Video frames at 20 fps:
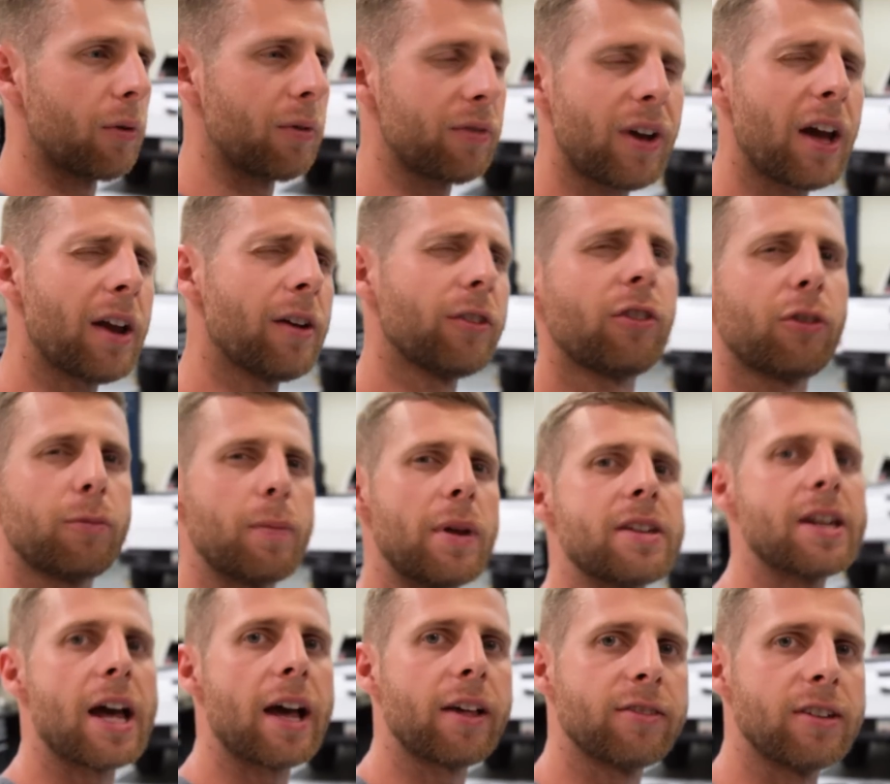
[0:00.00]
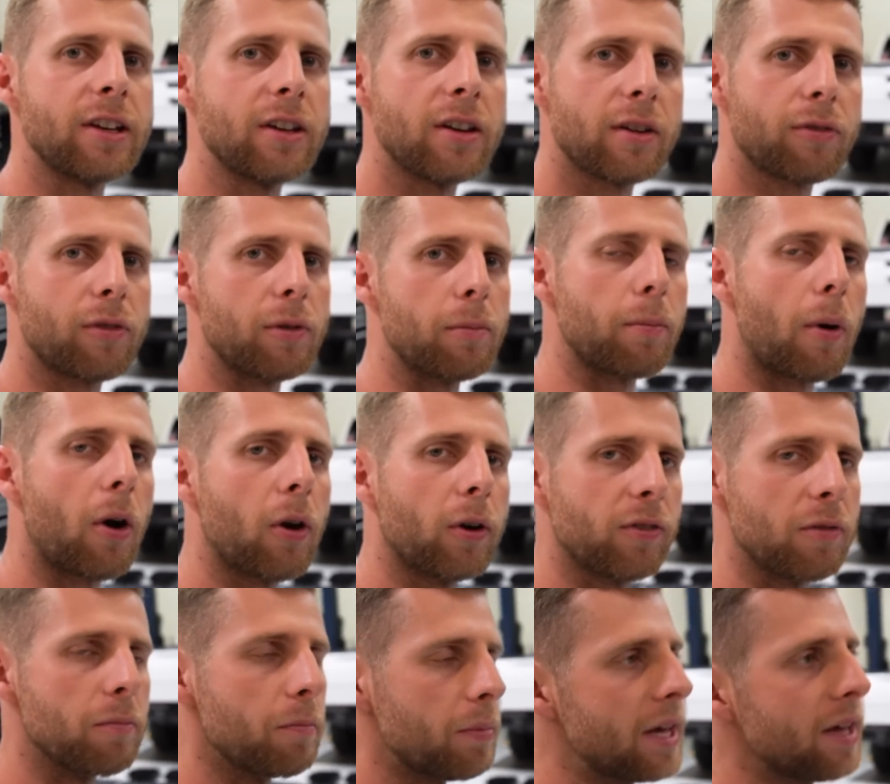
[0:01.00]
we've kind of just been testing different
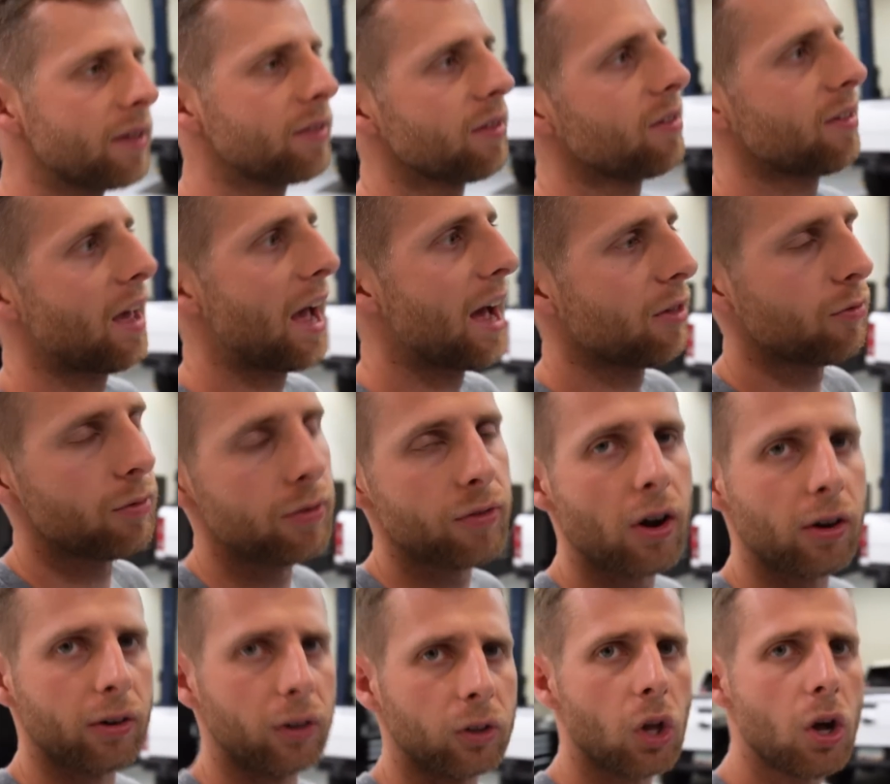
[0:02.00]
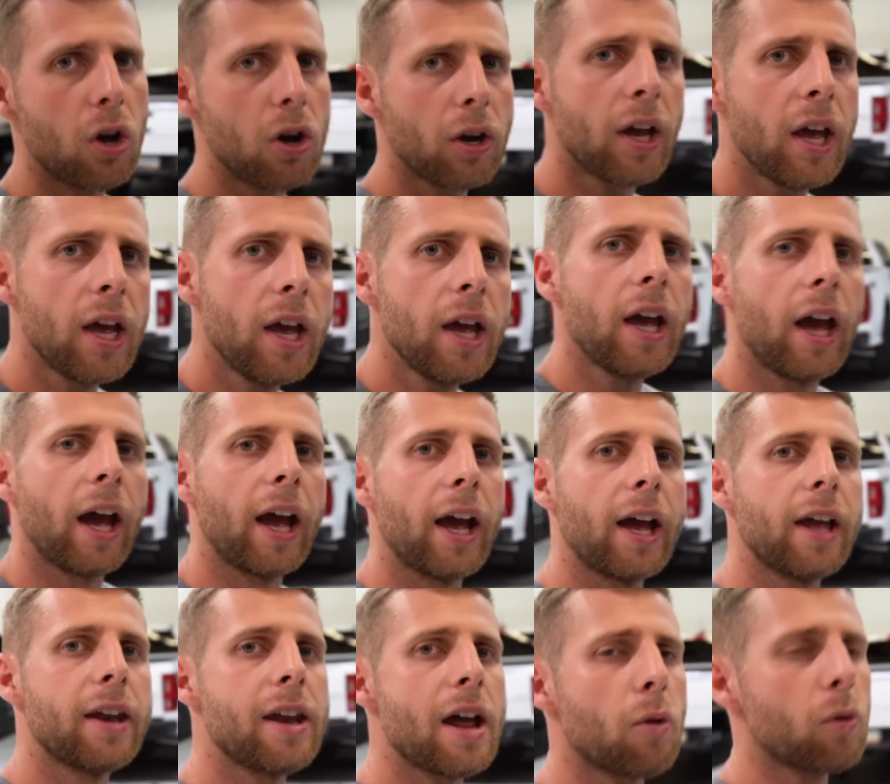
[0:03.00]
parts and pieces as we've gone along,
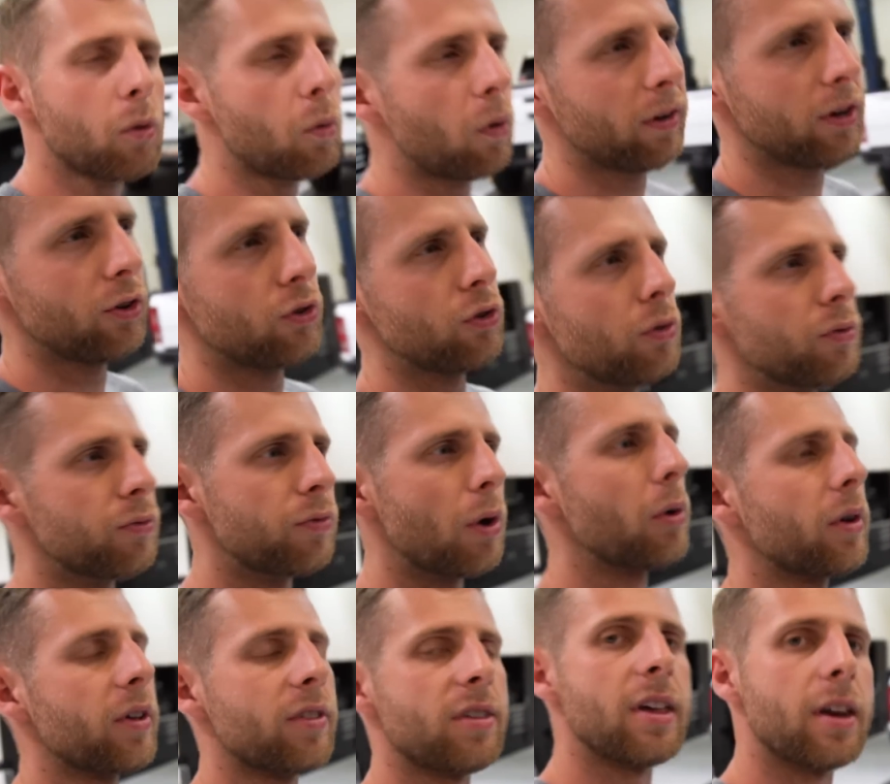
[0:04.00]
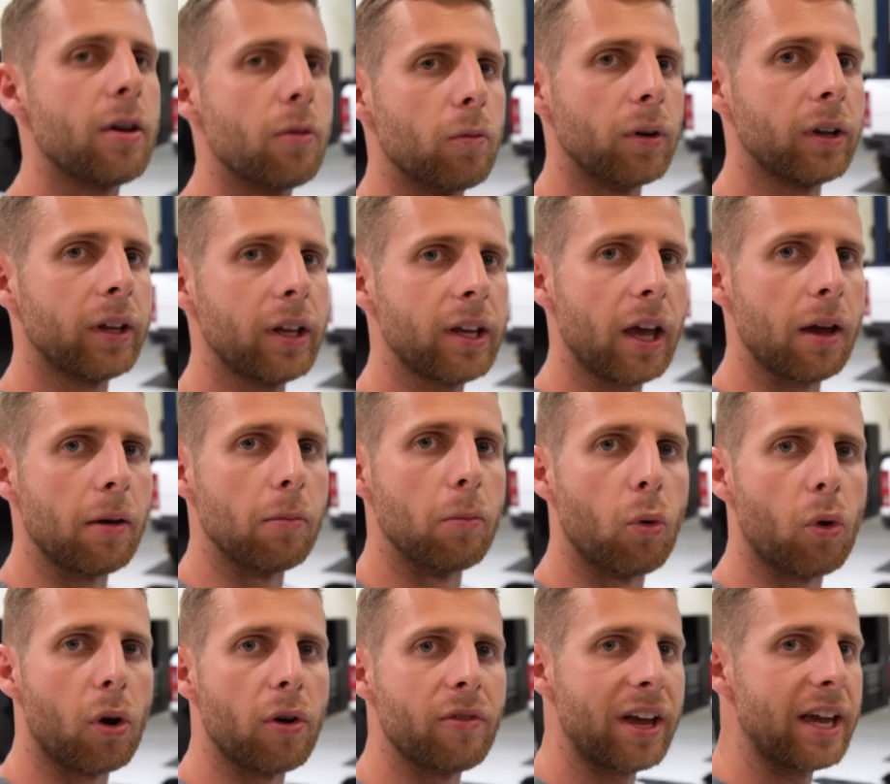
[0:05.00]
and now we're wanting to focus in and really get
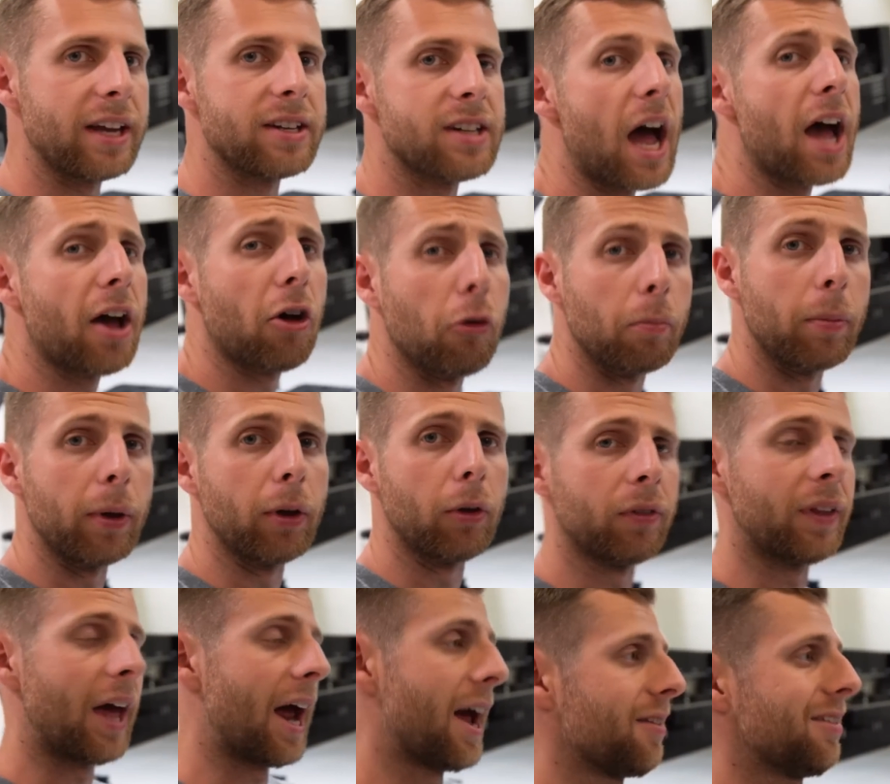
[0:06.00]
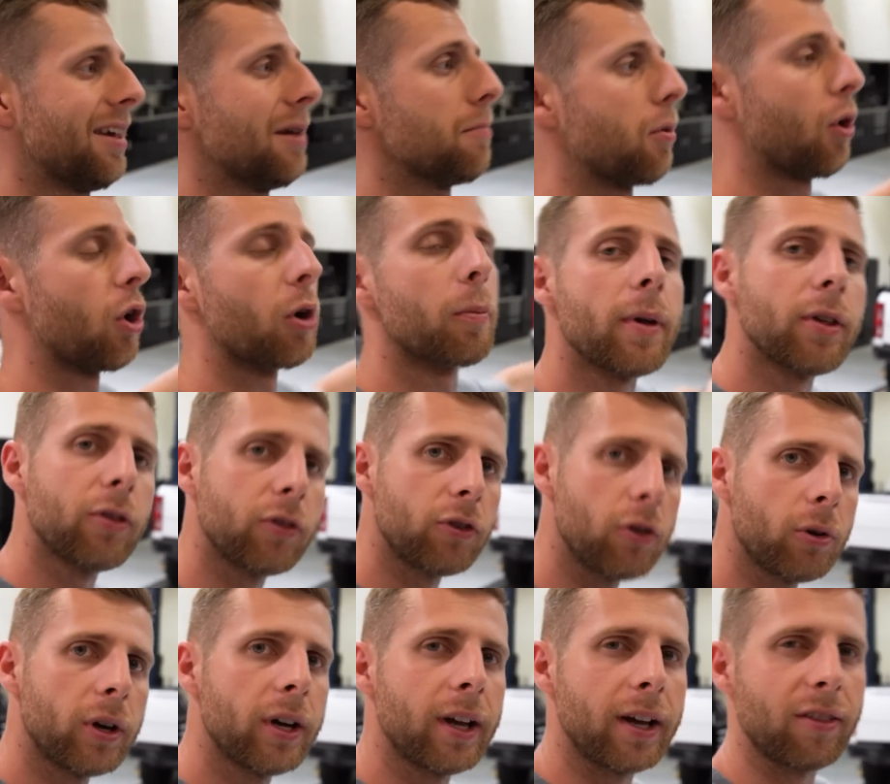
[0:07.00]
more of a dialed build that has a purpose
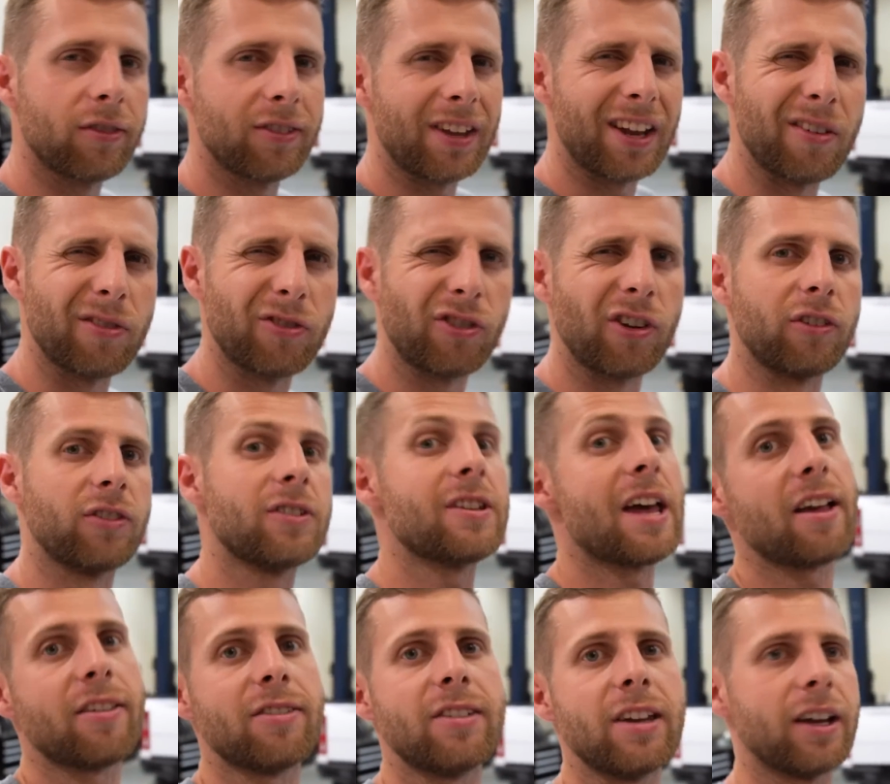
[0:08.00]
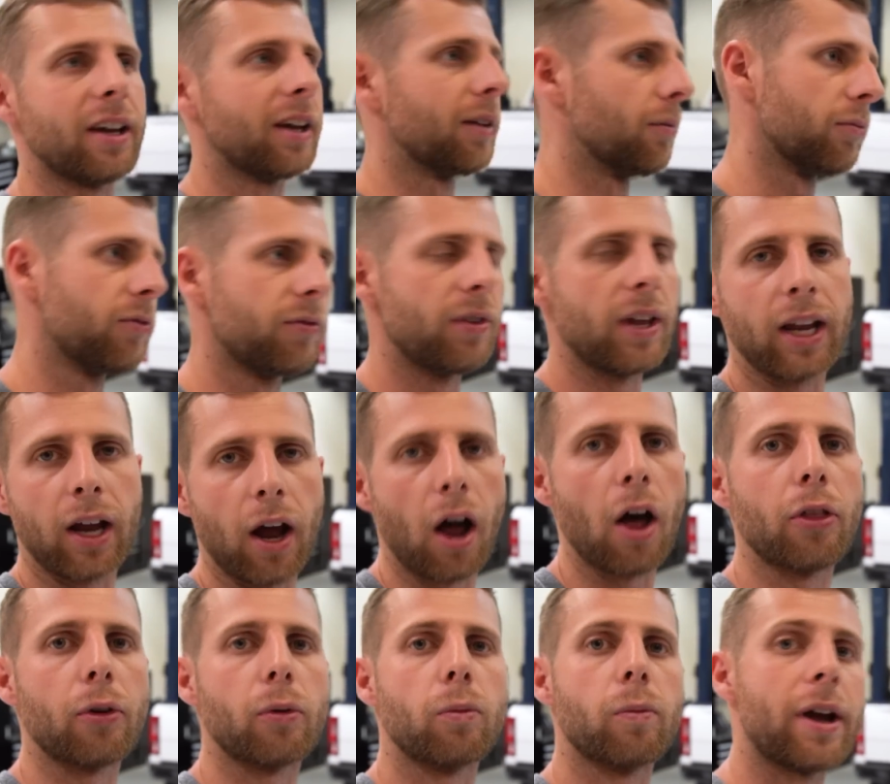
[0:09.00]
to it instead of just testing and fitting
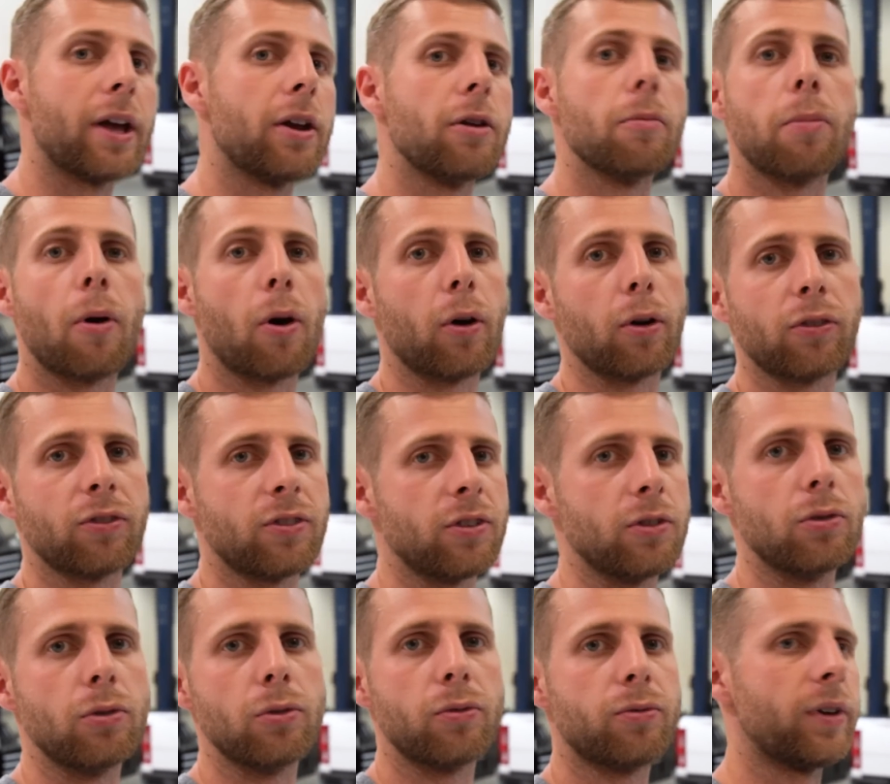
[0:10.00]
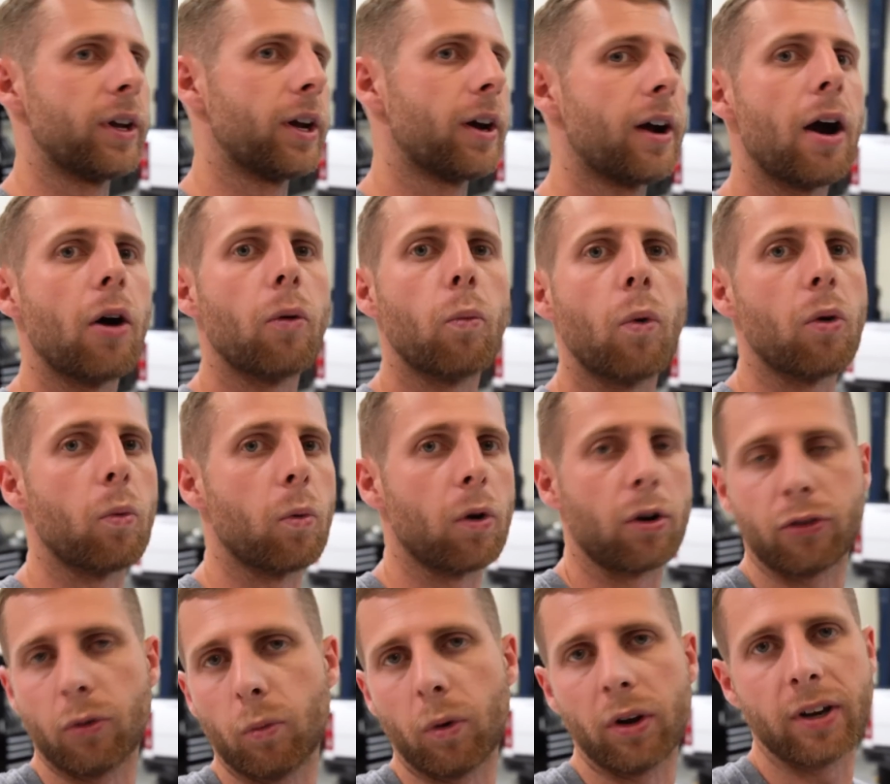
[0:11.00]
other random parts to figure out what
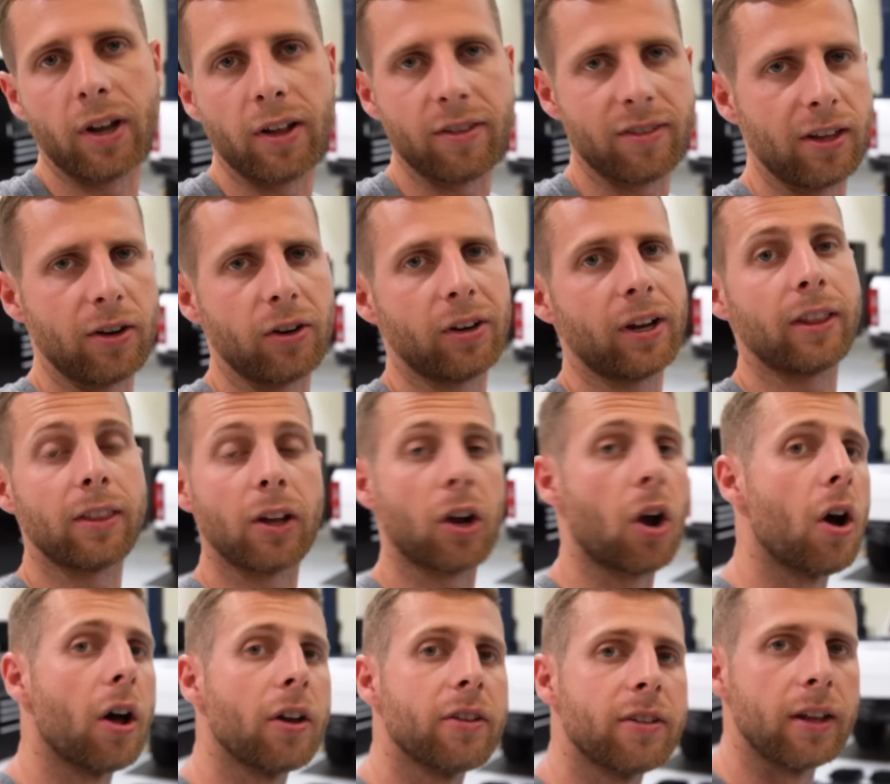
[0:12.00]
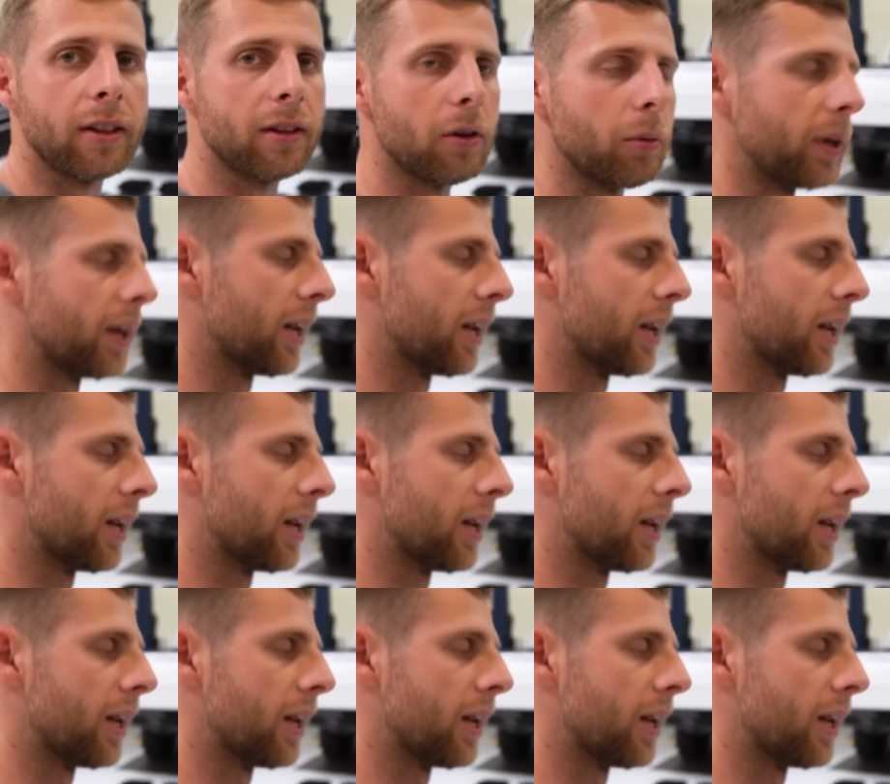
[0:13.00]
works or what doesn't or get the content that we